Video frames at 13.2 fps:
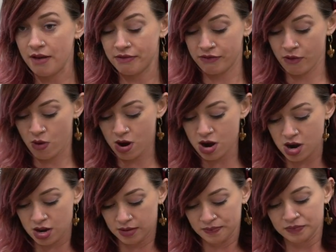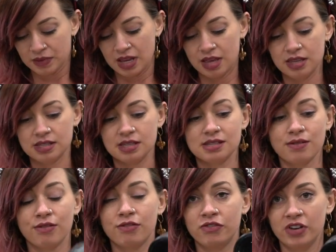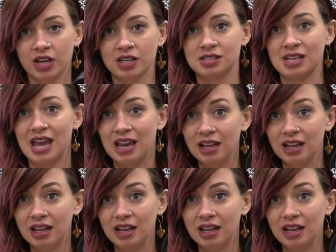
f4, and this is a fixed